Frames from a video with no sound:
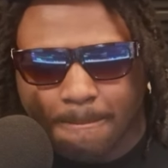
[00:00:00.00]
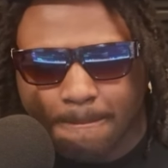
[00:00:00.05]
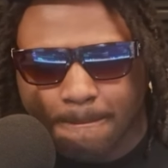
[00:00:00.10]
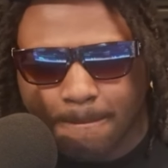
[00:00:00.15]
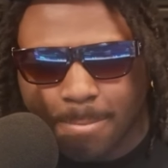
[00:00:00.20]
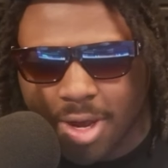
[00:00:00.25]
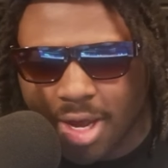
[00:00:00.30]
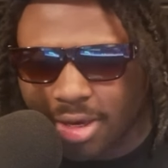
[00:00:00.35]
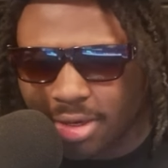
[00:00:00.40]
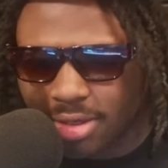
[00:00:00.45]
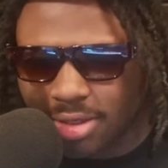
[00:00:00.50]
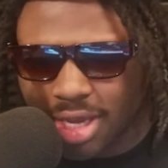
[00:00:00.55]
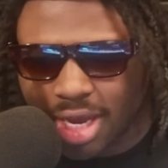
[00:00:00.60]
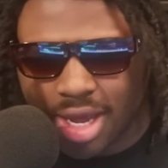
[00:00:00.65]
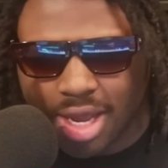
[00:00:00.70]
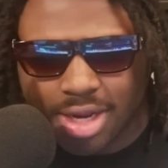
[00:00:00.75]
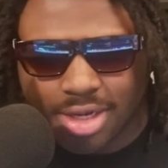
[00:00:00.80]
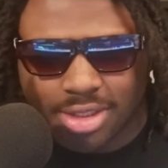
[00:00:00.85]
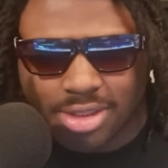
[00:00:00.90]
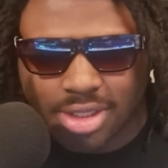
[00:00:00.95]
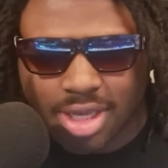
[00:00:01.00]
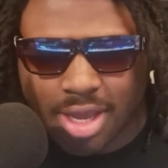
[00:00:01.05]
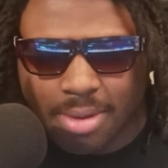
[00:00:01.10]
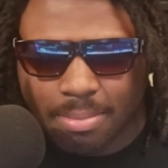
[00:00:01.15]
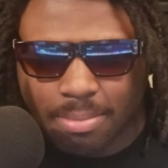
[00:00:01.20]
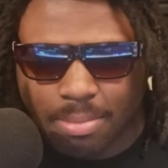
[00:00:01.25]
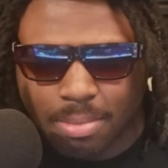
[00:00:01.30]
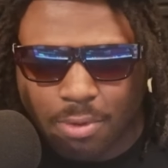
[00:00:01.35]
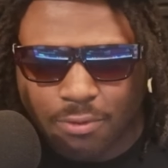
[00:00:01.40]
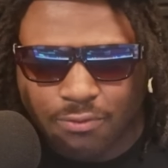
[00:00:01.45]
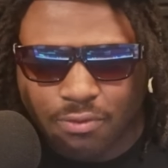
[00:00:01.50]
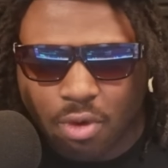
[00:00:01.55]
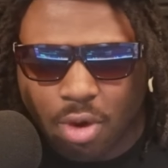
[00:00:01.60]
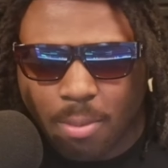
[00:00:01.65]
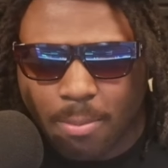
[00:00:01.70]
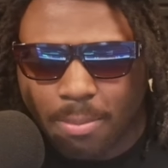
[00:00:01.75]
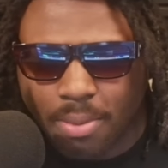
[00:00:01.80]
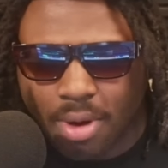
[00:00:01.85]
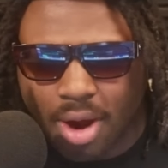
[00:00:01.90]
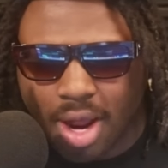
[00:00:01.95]
But y'all got to understand, before
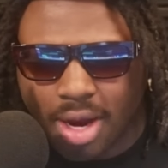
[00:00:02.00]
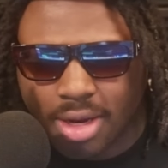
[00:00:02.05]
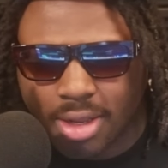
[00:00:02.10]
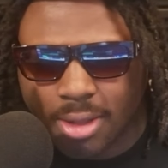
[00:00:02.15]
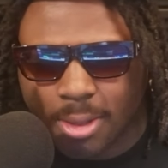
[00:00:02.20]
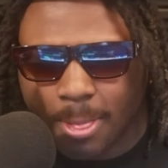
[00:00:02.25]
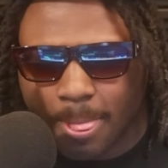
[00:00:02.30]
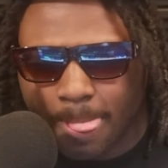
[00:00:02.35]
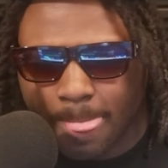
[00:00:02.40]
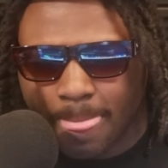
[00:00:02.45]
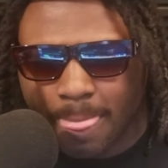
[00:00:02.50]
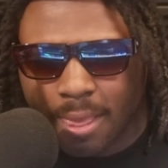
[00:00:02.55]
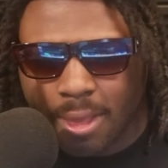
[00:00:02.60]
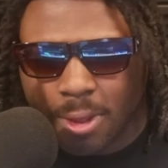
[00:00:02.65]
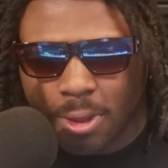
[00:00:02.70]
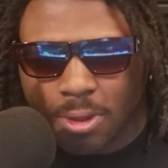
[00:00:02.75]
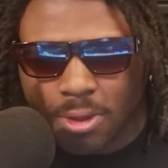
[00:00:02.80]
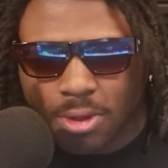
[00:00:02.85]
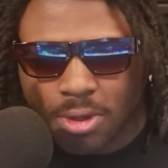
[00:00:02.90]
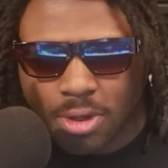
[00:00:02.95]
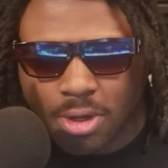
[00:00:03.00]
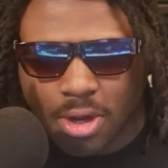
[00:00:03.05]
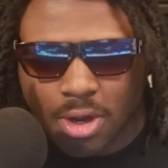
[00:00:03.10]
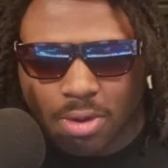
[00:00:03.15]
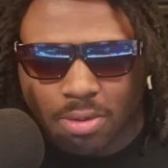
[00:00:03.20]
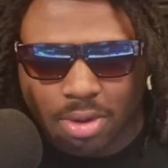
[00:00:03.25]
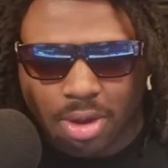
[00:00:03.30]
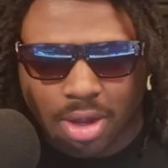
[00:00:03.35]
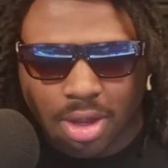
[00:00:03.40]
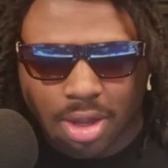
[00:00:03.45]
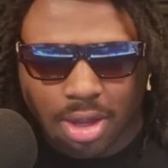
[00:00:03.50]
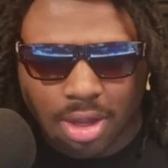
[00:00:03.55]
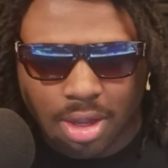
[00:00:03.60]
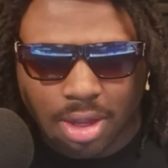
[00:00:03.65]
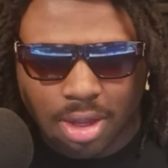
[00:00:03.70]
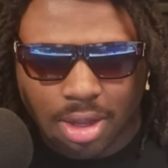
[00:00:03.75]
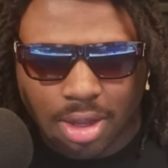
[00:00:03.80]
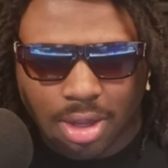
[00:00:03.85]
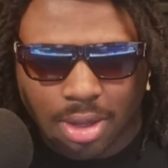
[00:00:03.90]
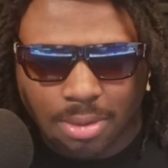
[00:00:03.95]
Bronny,
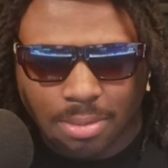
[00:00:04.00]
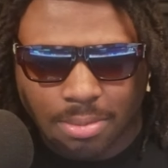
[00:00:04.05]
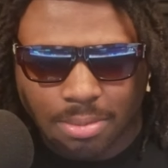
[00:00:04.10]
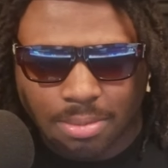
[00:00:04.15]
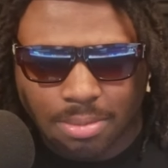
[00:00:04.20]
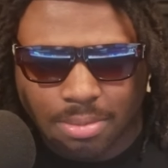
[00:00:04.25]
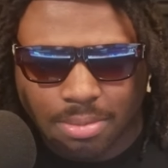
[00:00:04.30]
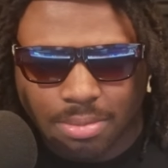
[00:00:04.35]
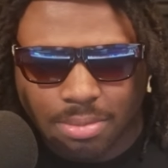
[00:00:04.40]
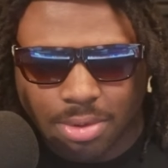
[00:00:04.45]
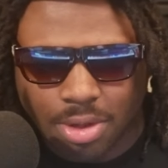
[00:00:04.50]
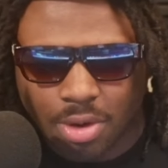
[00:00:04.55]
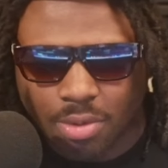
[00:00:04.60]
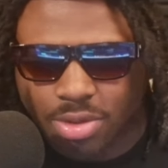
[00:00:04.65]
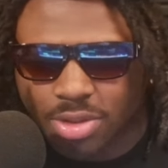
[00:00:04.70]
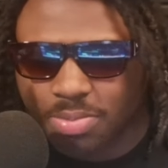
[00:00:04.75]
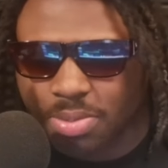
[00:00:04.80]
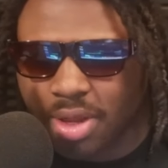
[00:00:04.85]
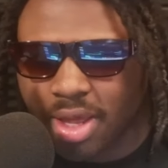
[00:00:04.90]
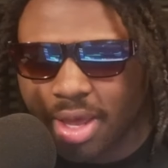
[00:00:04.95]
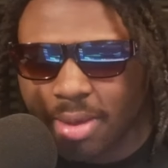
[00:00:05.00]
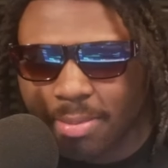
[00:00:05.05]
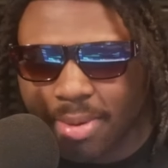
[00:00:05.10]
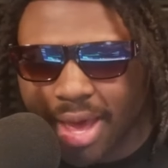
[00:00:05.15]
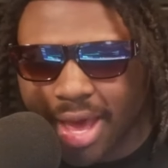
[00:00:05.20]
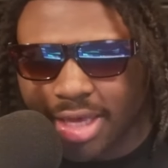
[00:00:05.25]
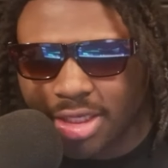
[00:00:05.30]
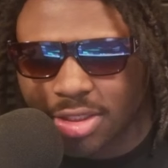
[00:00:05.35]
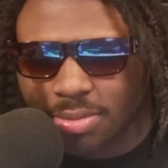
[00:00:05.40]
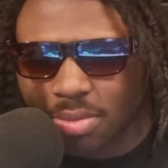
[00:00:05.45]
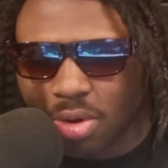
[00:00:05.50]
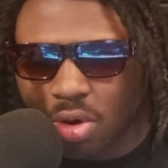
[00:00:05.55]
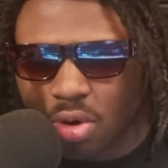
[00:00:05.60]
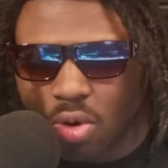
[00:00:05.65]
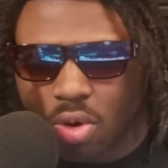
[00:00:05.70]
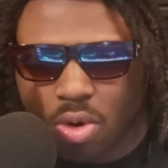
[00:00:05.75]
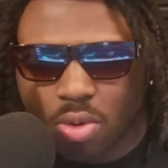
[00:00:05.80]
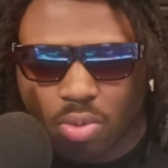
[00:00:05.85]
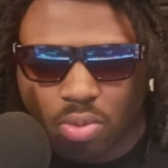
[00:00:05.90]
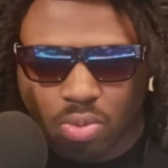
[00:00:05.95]
was playing basketball,
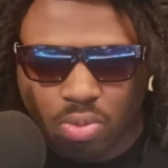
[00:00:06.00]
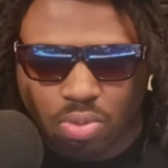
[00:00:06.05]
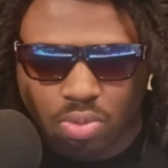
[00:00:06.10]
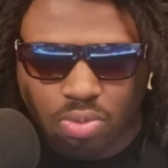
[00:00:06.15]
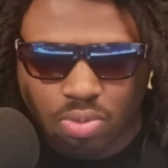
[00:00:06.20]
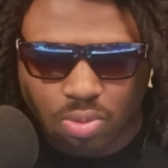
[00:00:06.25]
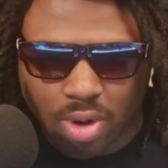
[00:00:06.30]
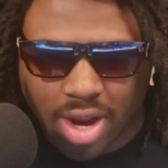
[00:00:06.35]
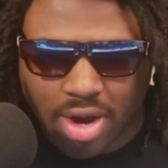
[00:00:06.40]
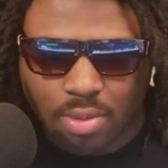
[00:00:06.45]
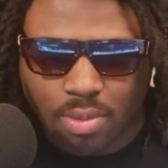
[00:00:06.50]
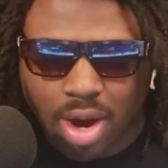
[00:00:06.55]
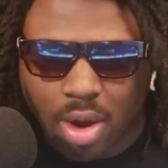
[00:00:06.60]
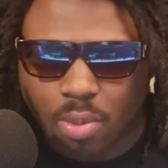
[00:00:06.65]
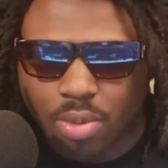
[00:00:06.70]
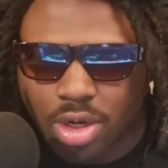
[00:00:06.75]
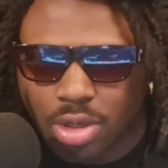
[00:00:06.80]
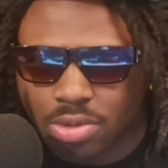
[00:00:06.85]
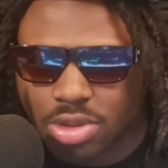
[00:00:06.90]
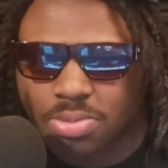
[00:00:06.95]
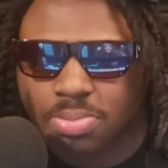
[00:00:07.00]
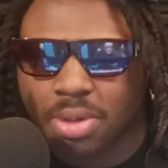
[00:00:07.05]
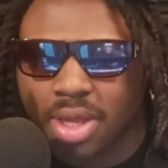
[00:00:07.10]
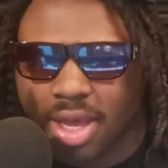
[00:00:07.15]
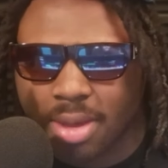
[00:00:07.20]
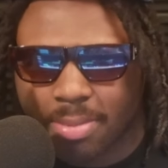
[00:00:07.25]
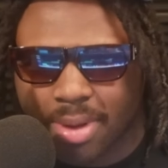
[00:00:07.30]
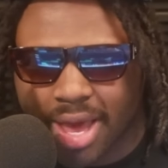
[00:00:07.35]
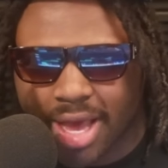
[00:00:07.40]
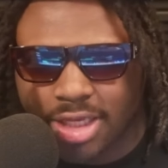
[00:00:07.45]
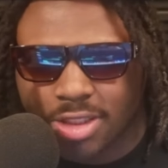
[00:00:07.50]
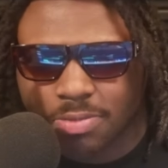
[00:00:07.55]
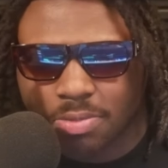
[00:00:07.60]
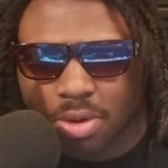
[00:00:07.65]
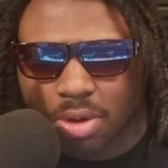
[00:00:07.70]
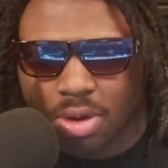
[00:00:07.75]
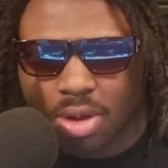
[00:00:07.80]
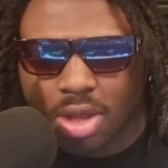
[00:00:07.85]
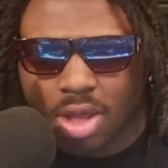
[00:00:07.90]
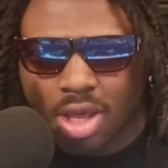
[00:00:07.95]
or right around when he was playing
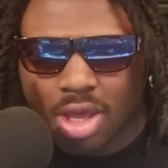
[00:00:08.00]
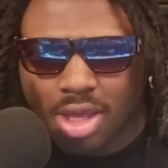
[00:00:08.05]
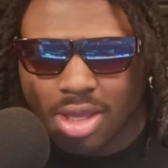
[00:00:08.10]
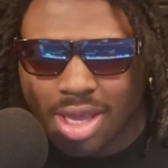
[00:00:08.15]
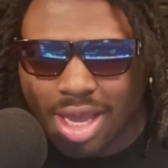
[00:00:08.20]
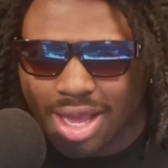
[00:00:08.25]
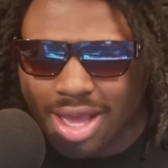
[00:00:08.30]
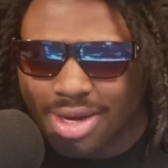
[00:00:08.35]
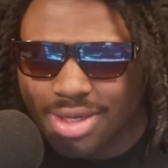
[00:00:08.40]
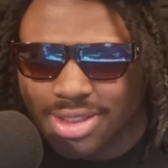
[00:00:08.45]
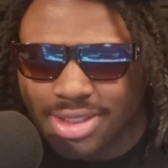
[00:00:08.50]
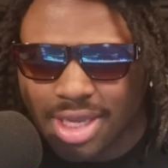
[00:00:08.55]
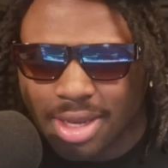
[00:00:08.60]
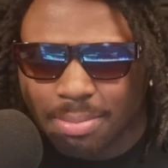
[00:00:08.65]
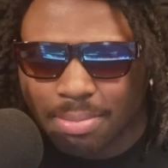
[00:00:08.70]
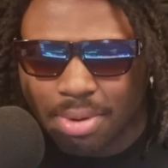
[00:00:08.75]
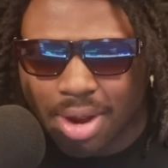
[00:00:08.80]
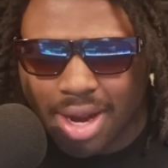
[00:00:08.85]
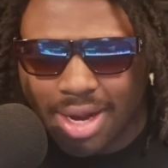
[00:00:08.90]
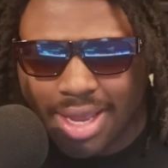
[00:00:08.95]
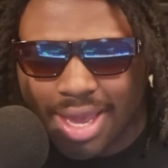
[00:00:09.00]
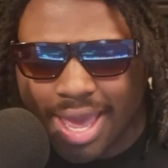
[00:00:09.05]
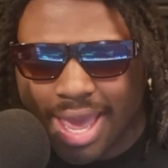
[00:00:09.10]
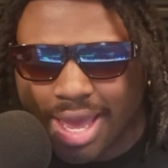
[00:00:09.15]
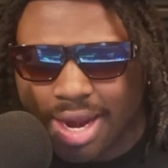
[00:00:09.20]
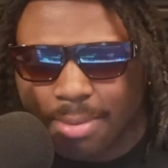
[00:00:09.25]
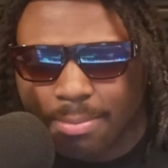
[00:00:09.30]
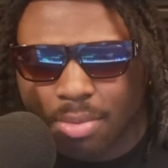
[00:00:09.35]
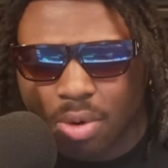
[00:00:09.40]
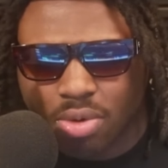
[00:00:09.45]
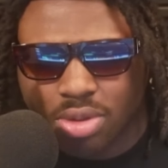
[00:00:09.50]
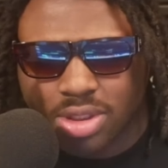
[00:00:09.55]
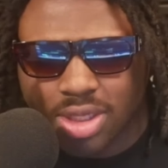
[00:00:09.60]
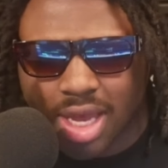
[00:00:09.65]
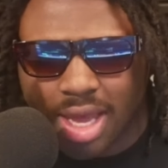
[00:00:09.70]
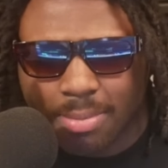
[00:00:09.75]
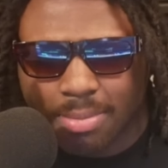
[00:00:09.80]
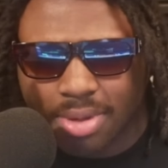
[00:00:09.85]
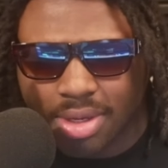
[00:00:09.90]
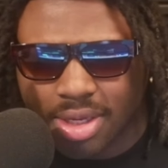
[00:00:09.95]
basketball, y'all got to understand, Bronny had a
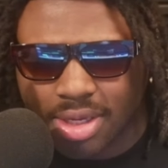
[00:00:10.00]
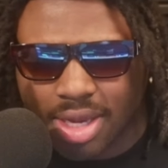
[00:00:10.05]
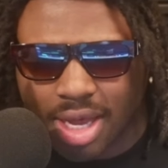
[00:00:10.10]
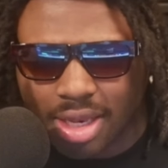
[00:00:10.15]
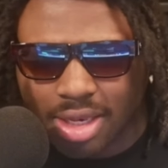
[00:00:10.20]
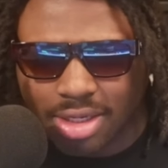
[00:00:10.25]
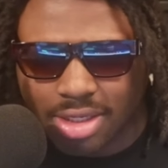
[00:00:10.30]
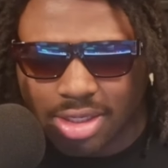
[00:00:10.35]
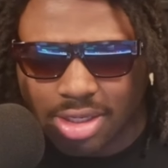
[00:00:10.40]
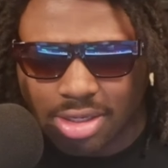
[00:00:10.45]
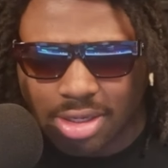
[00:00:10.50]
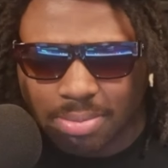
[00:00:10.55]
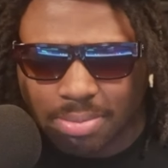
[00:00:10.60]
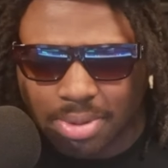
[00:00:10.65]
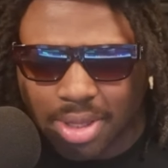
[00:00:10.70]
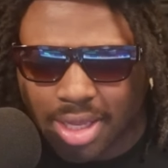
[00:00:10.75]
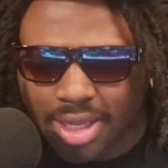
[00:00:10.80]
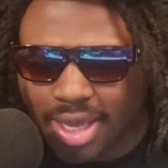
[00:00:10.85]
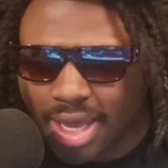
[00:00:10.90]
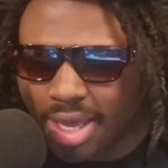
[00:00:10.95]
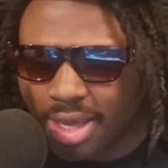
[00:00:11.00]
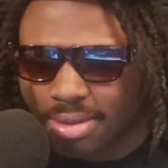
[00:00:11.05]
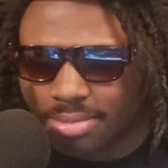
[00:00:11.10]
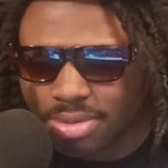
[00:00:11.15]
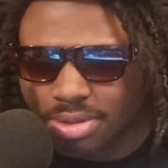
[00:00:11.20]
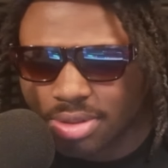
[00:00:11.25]
multi-million dollar deal to play games,